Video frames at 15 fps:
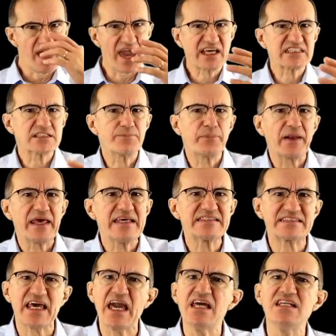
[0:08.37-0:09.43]
explains
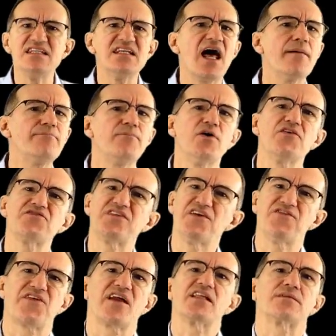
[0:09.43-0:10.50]
a number of
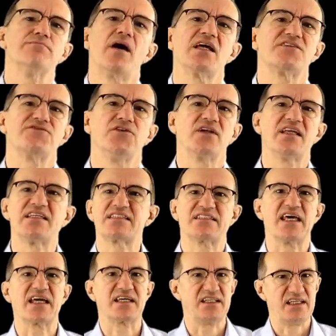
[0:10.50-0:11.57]
different mindfulness
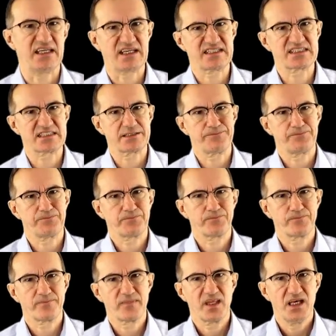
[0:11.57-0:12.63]
techniques.
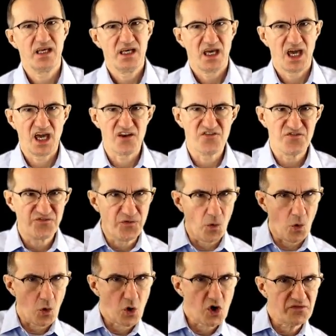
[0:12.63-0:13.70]
And
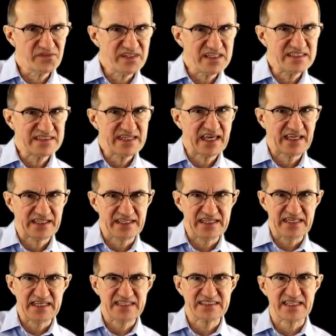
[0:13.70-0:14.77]
4 of these
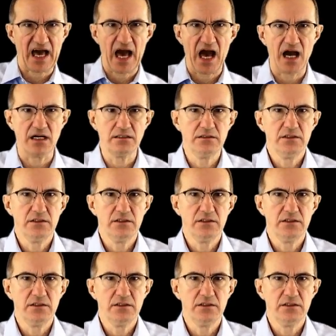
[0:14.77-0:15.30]
techniques are,